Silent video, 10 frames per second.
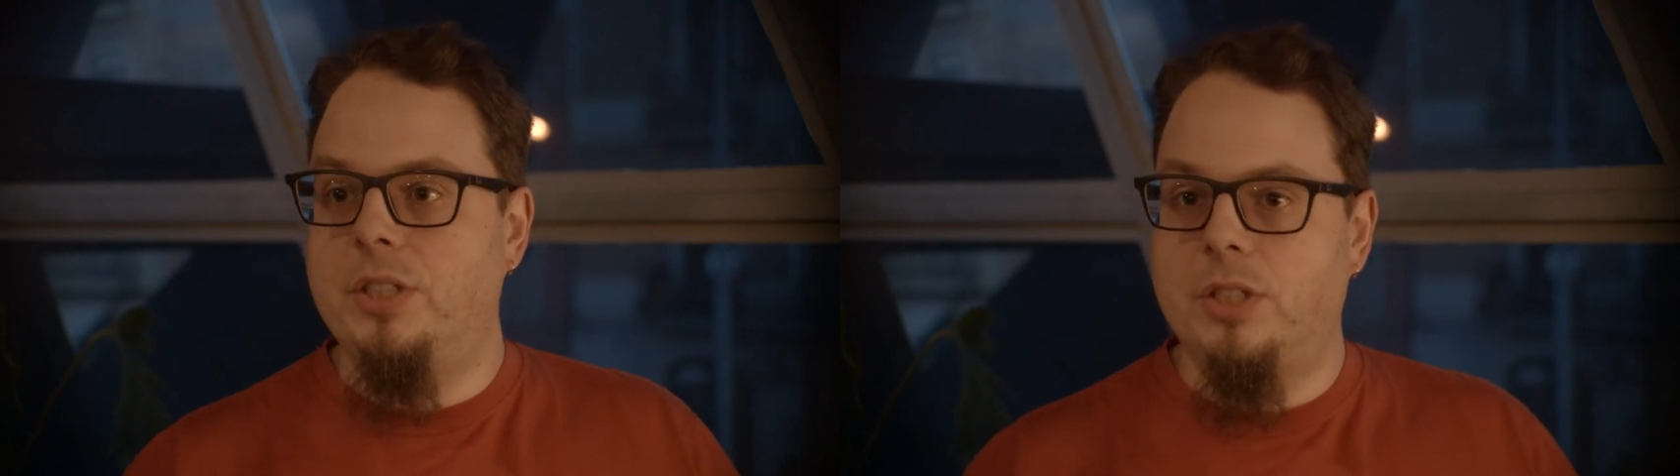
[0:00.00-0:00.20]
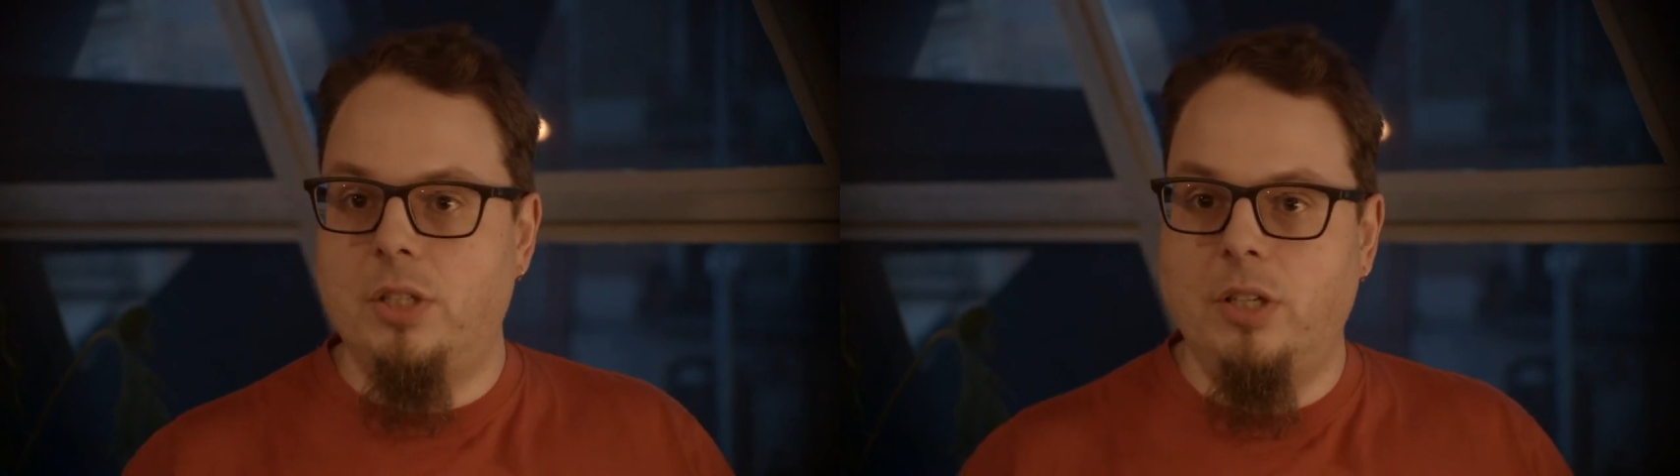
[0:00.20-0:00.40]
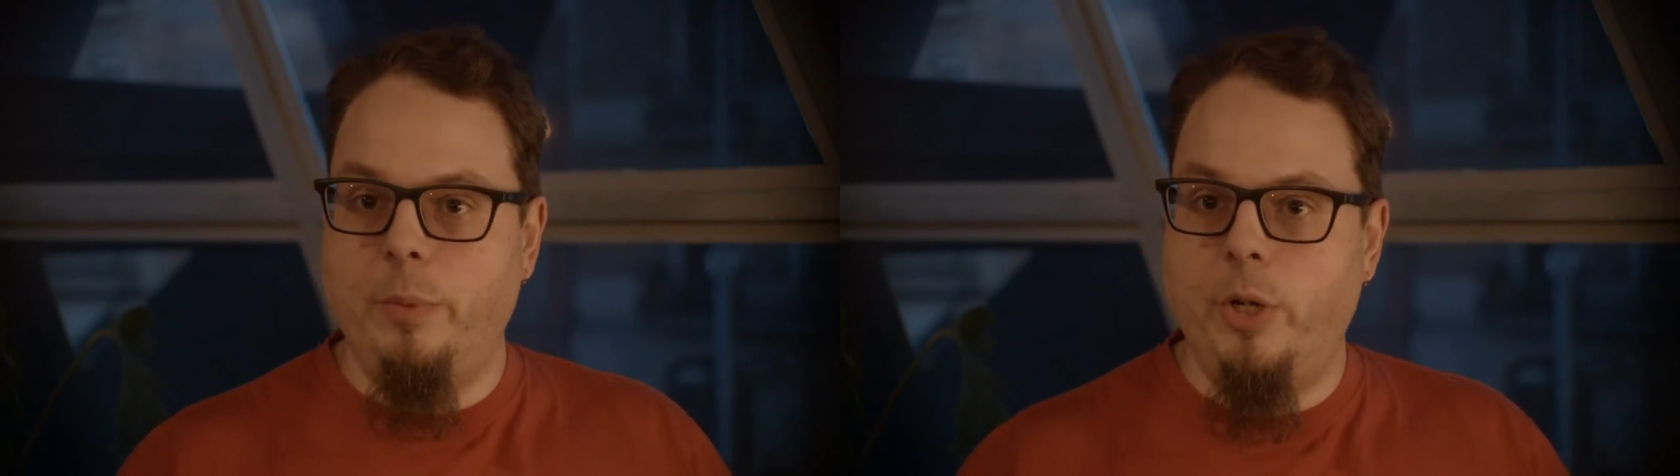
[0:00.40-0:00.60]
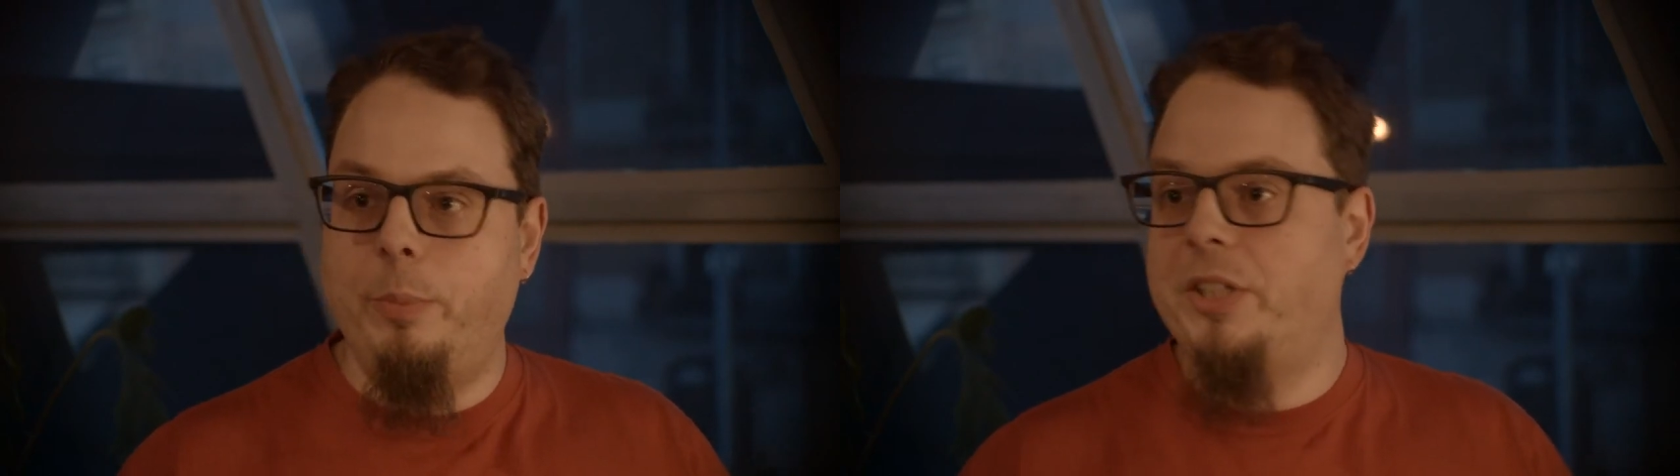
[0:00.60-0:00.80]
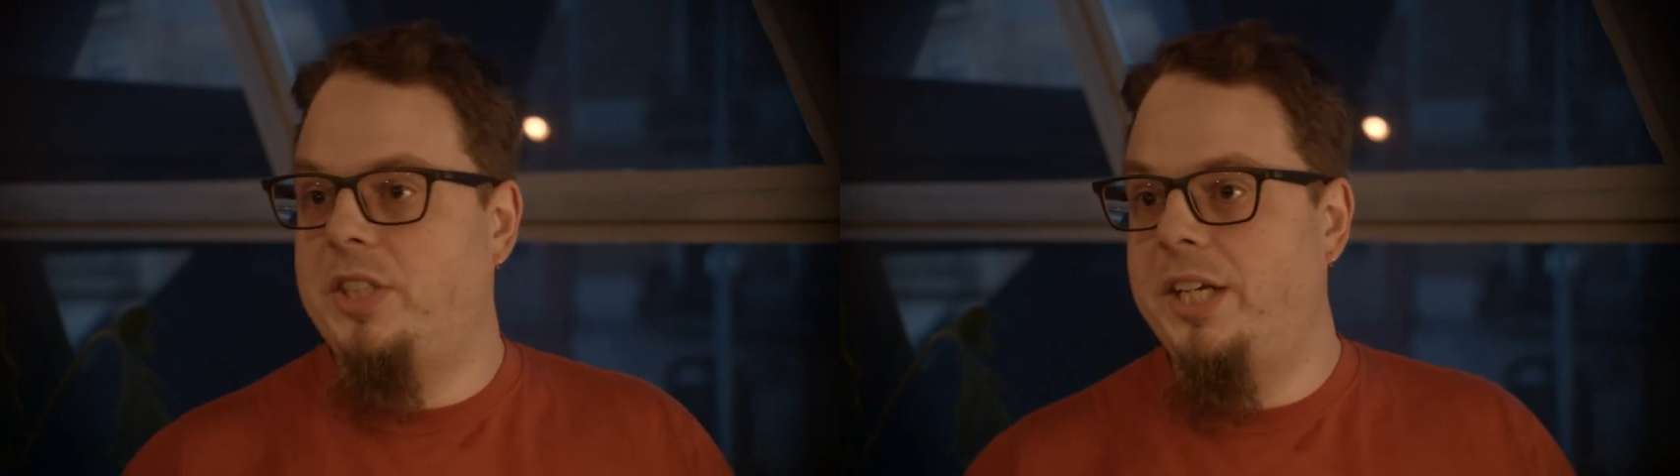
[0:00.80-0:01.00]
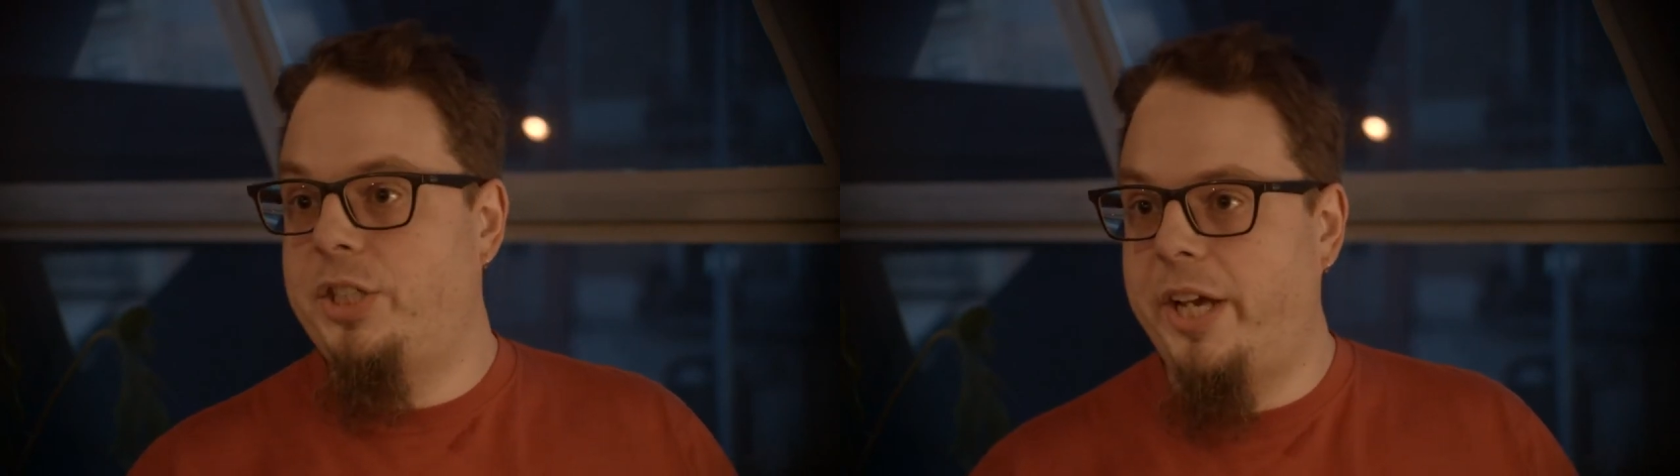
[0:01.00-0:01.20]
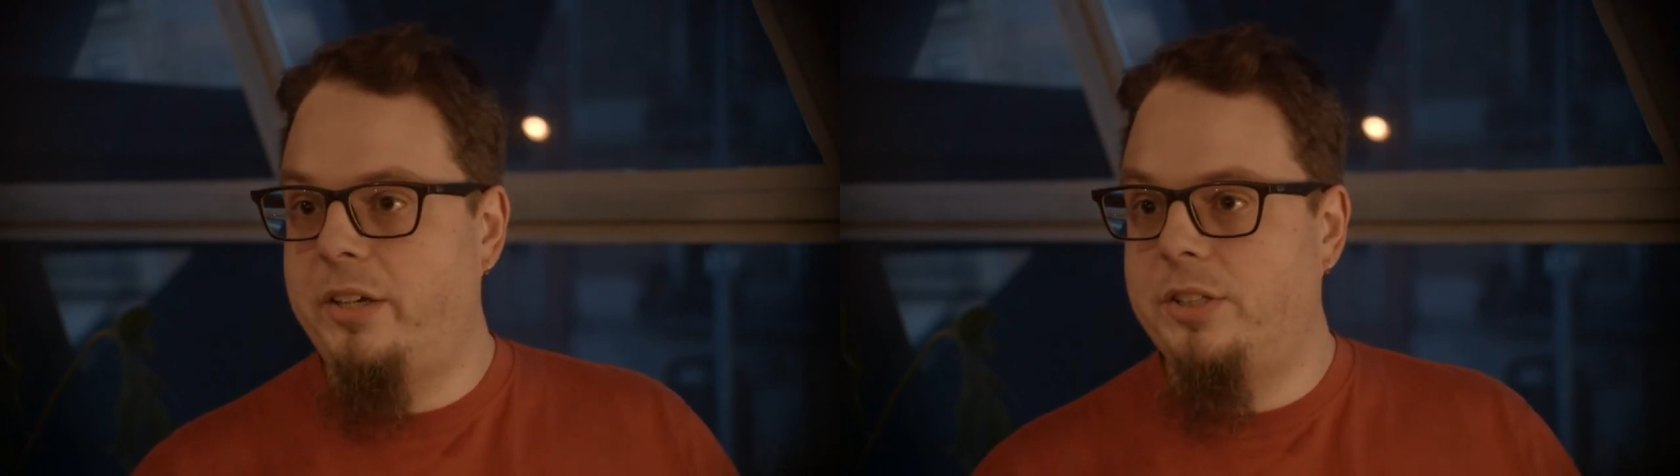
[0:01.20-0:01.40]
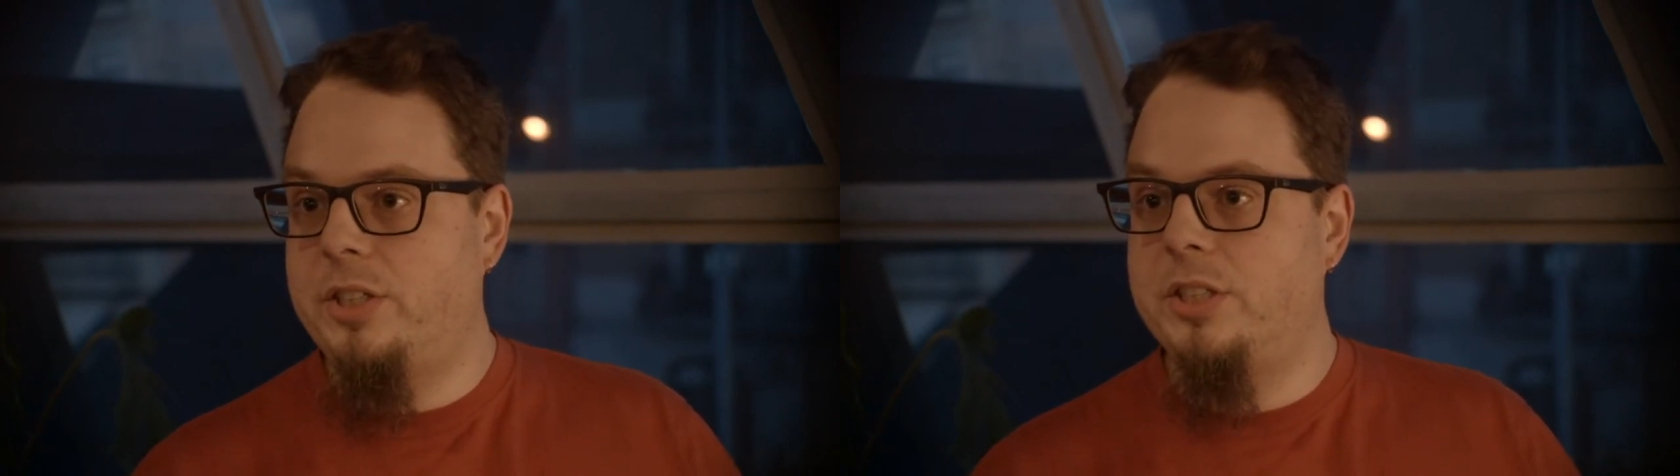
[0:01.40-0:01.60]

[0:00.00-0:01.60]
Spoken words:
and certainly we knew about state channels